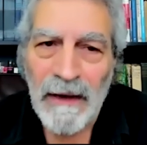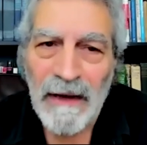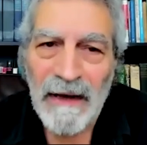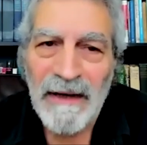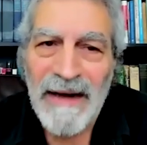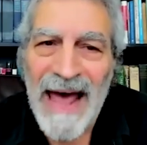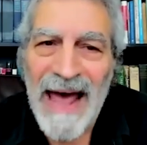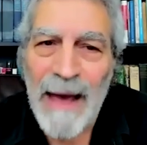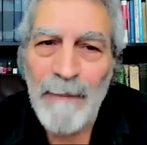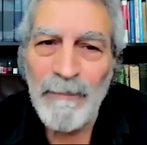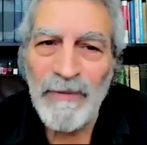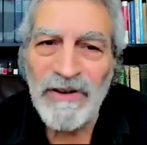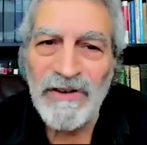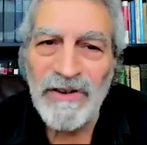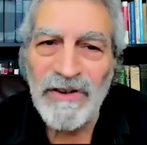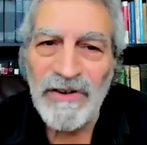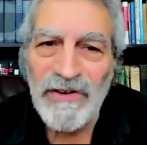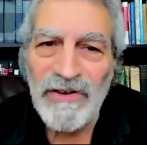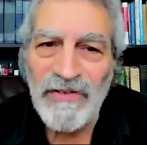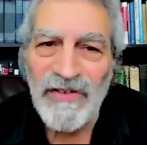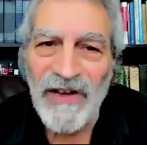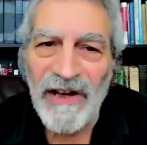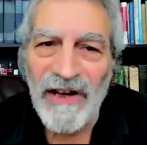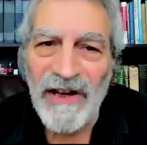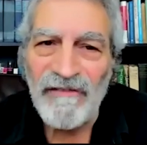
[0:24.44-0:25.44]
On
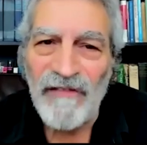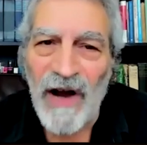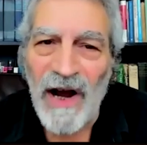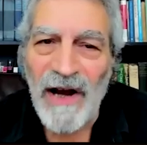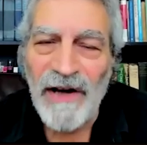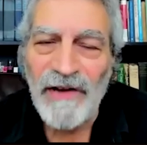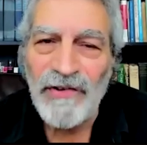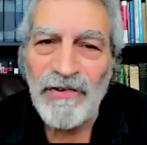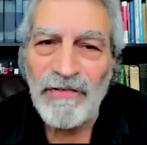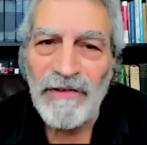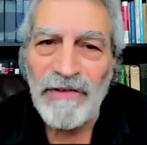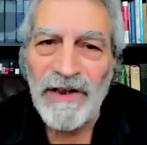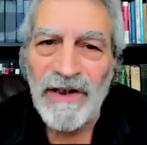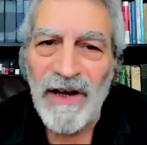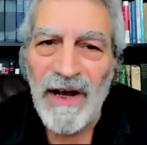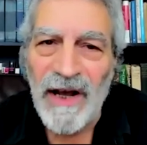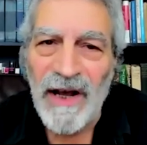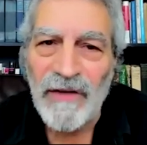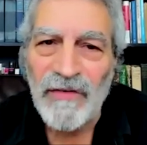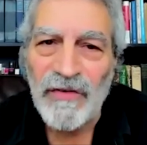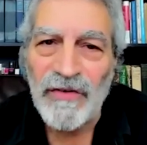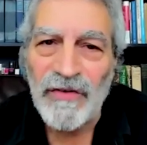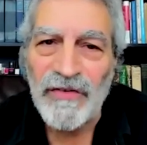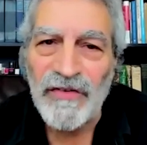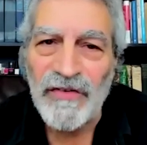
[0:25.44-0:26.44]
Hamilton's advisory
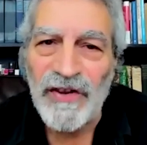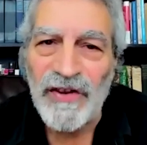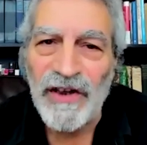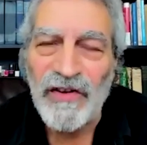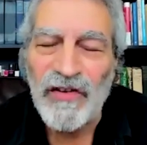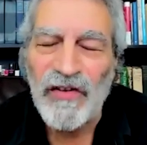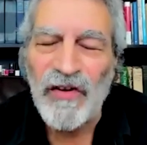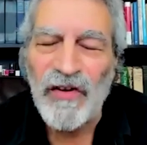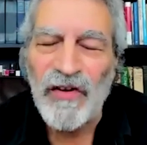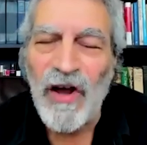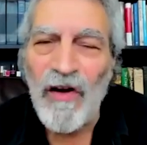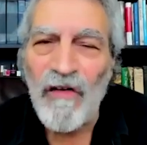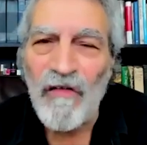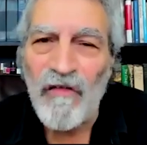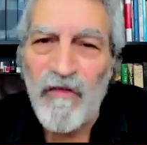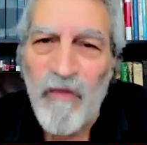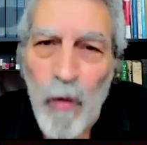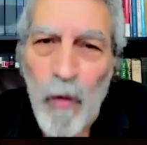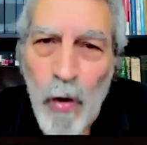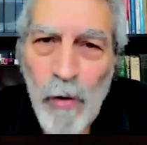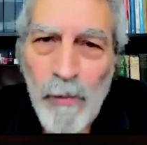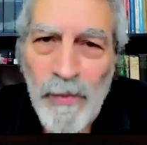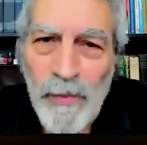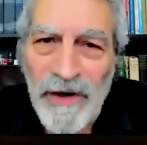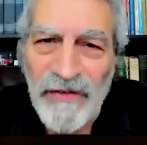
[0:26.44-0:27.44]
council sits
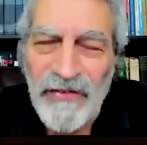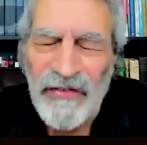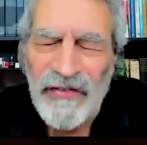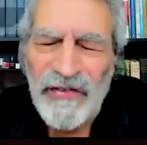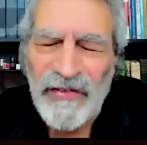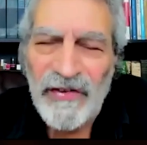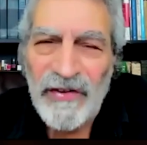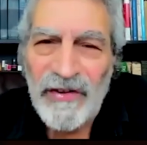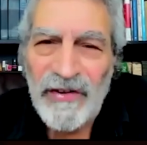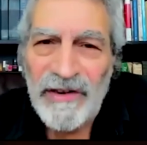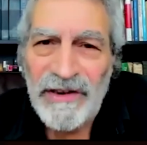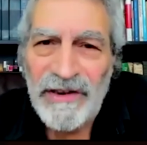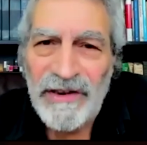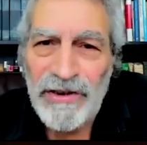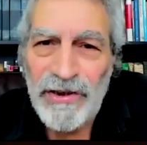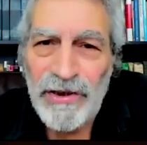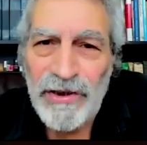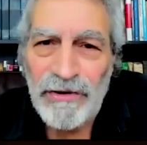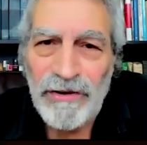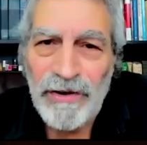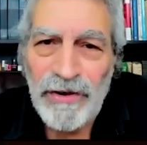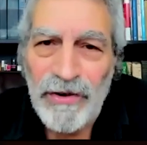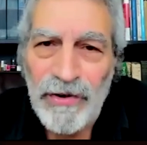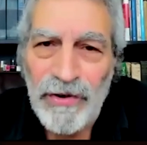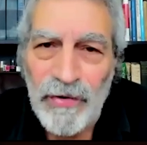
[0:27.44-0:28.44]
former
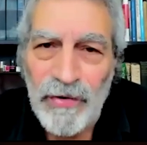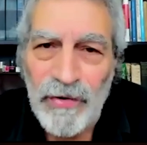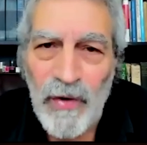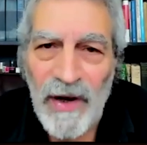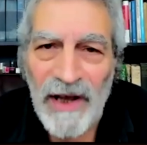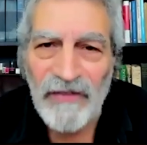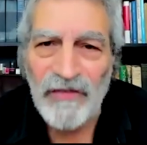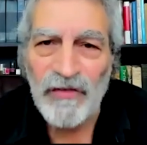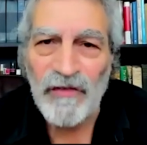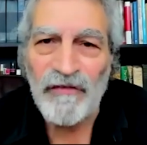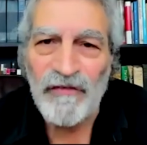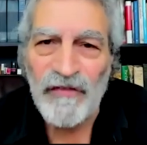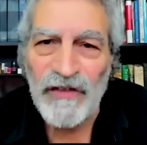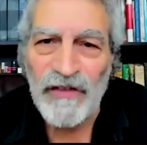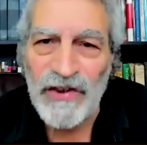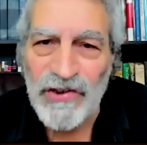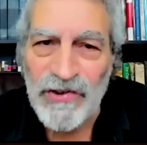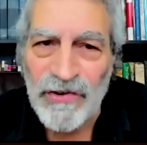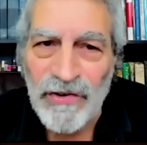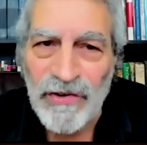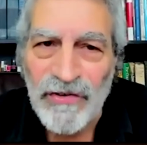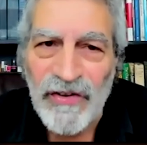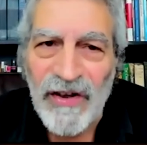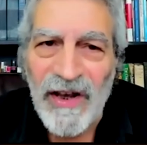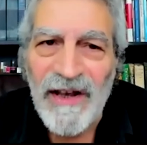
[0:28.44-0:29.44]
senior U.S.
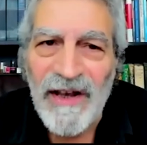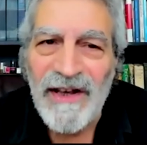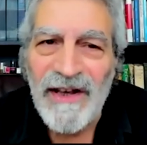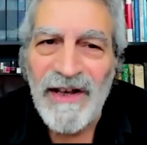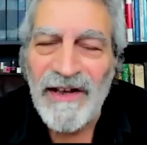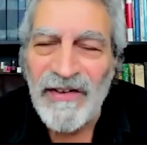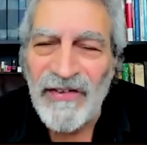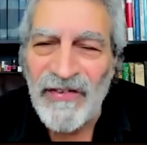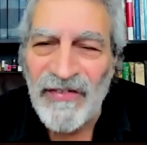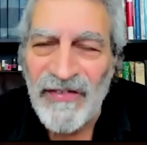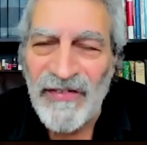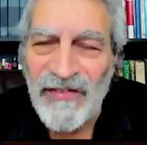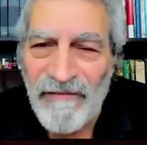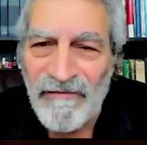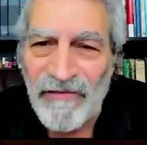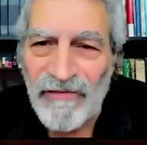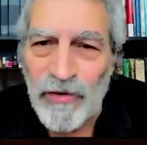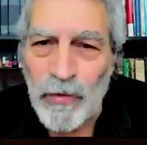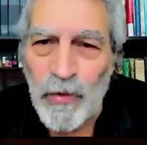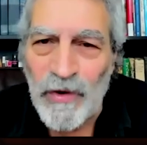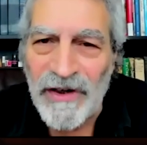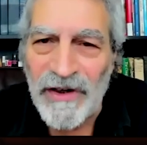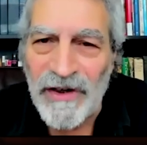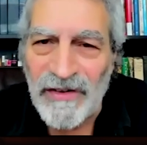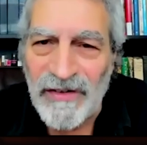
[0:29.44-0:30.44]
officials,
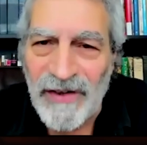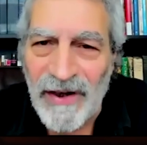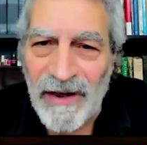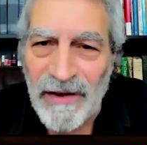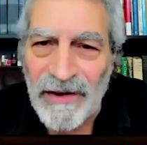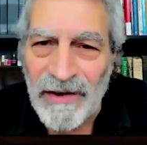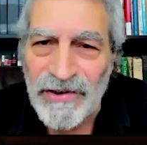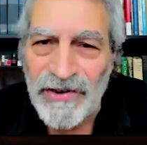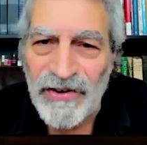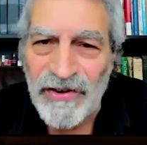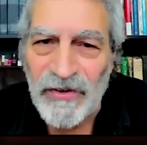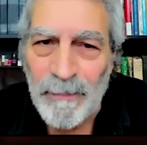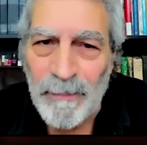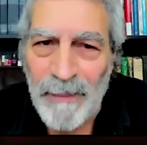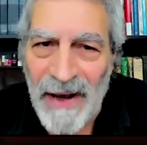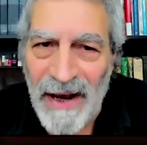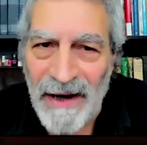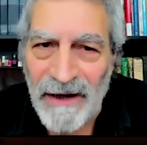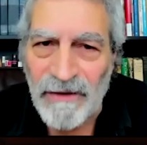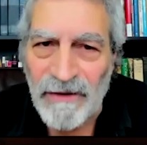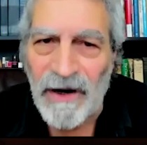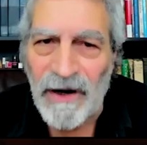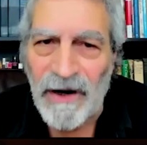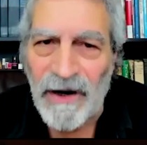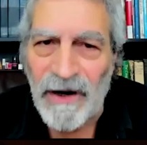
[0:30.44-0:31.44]
several with intelligence
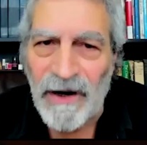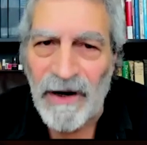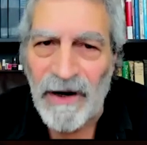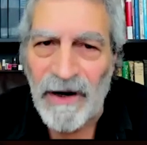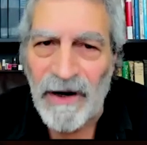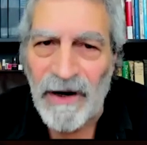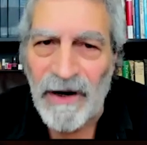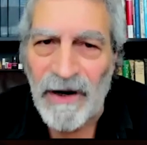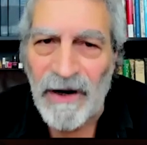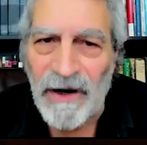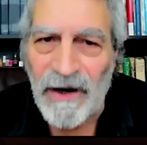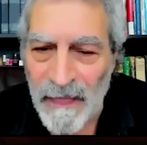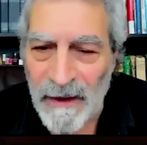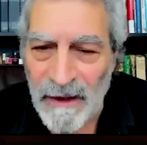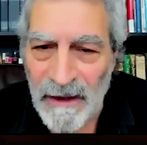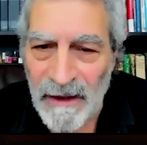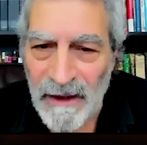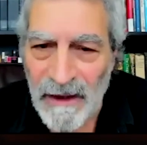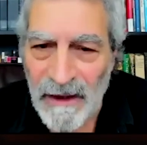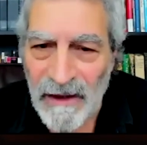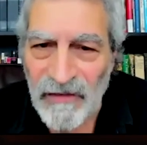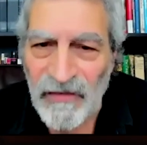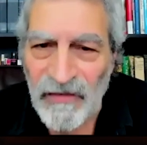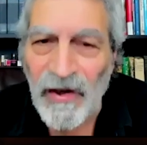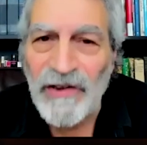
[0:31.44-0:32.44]
backgrounds,
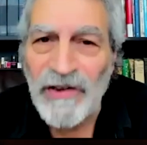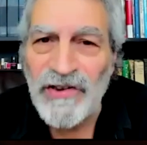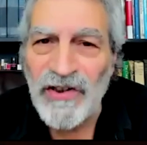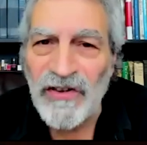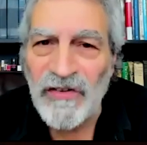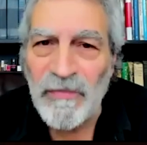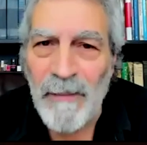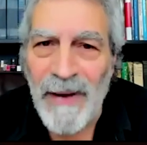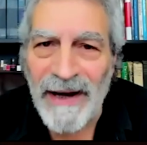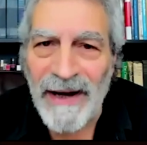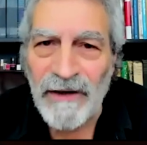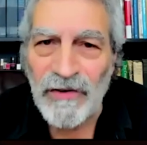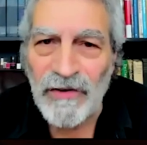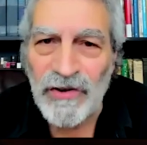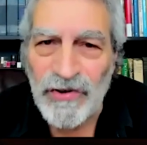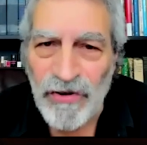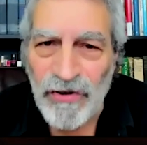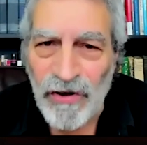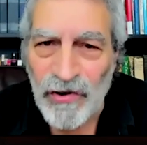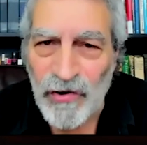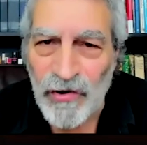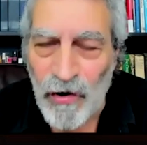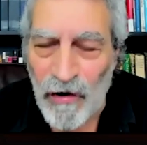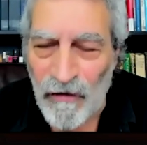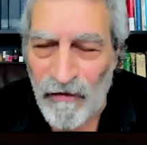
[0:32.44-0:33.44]
such as Michael
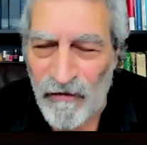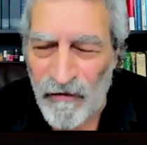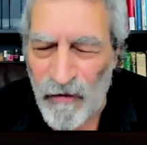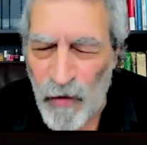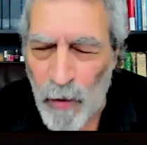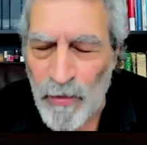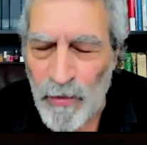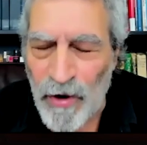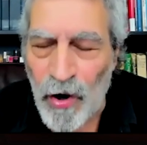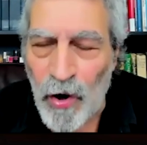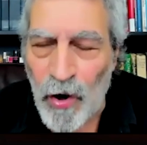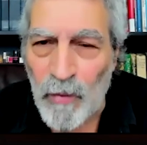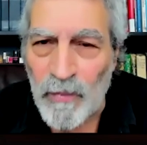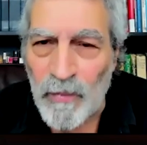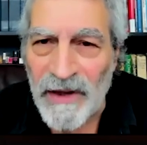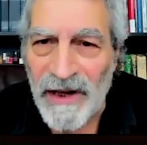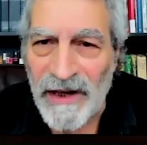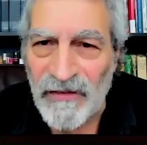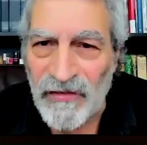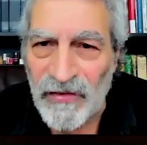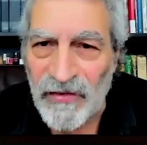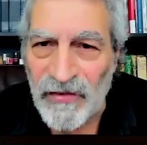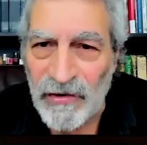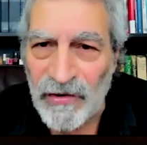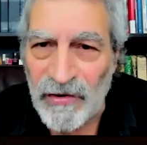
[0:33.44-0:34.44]
Chertoff, former
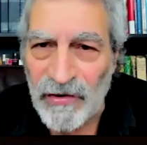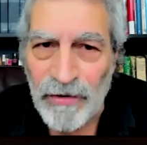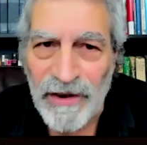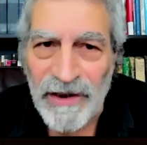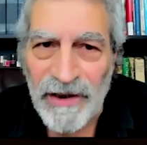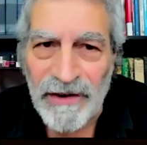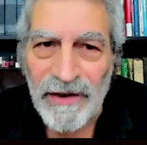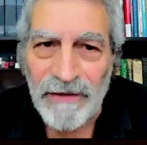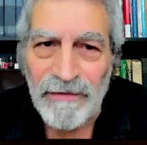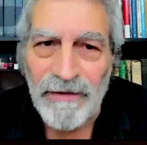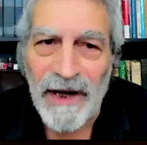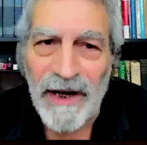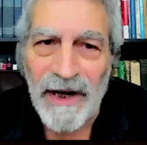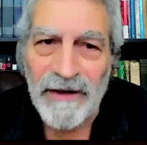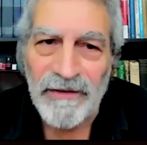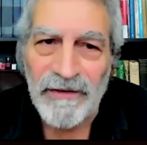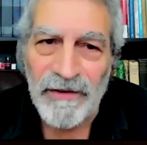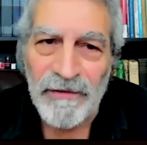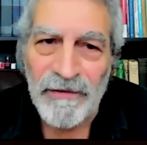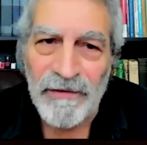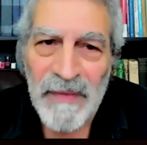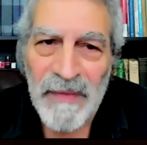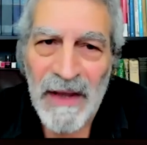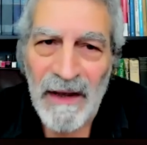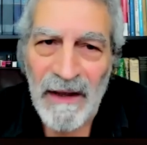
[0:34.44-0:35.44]
Homeland Security
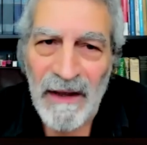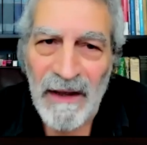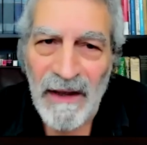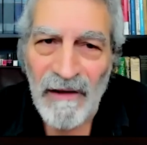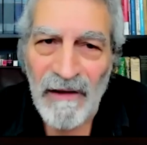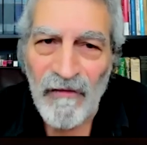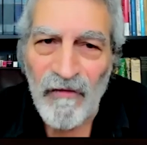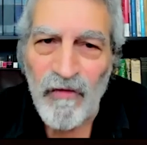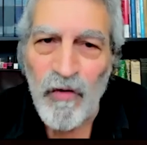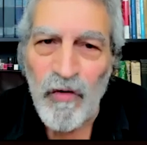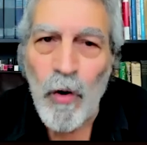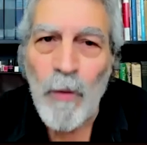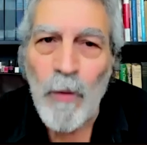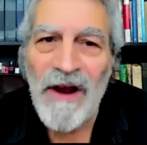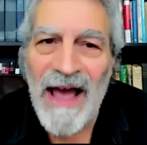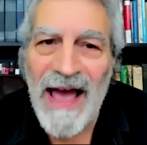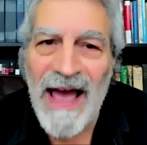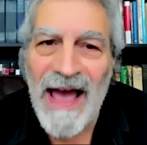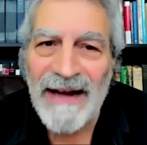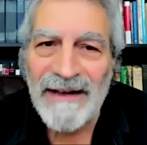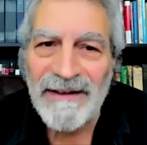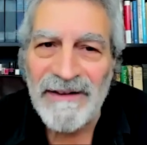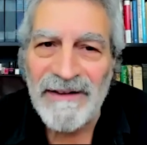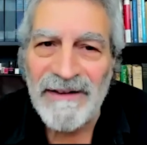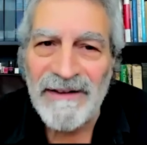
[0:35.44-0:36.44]
Director, former
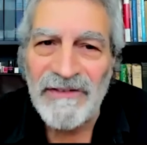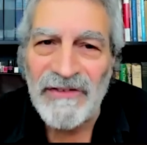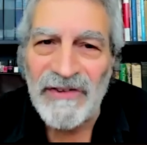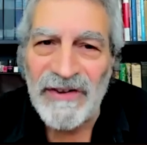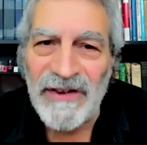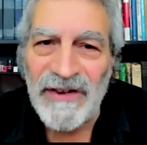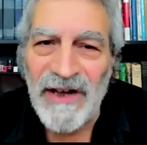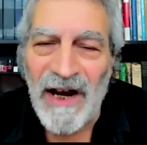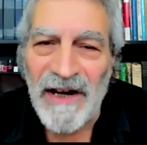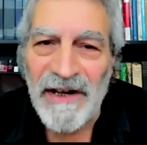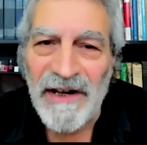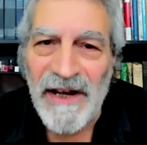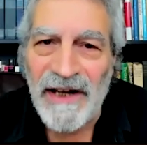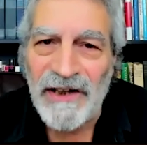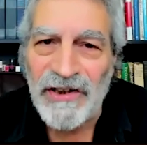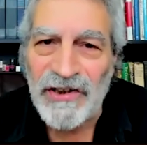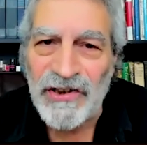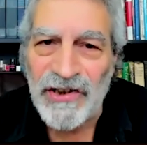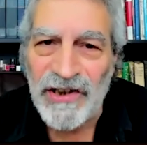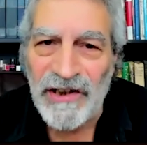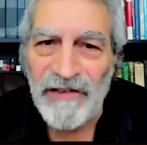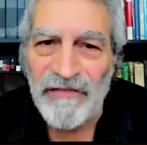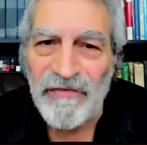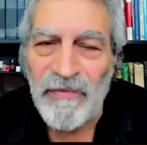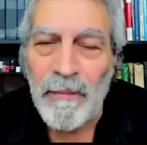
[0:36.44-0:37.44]
acting CIA
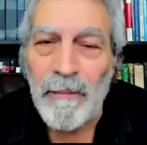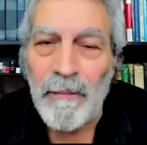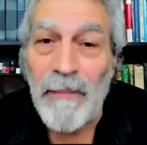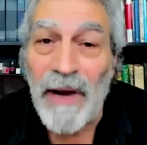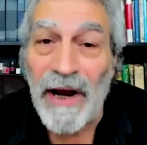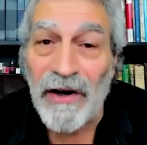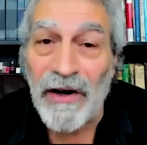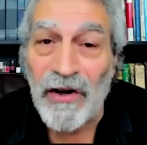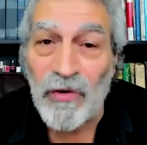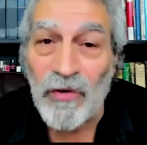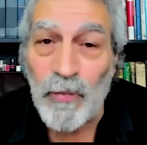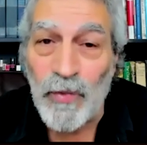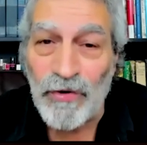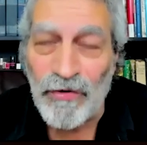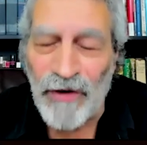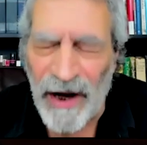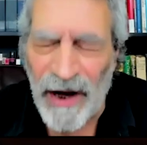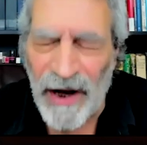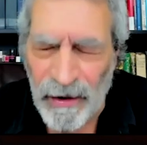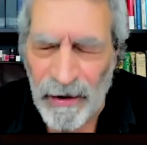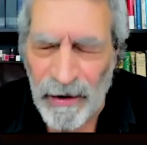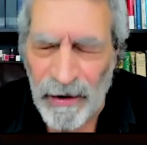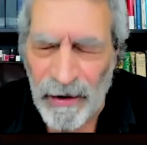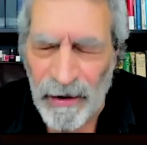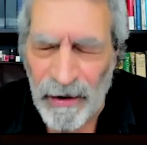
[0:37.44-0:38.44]
Chief Michael
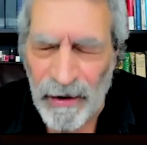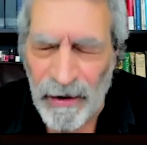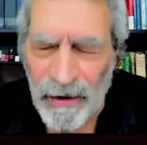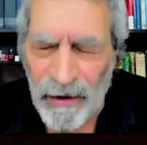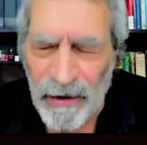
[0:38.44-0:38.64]
Morell,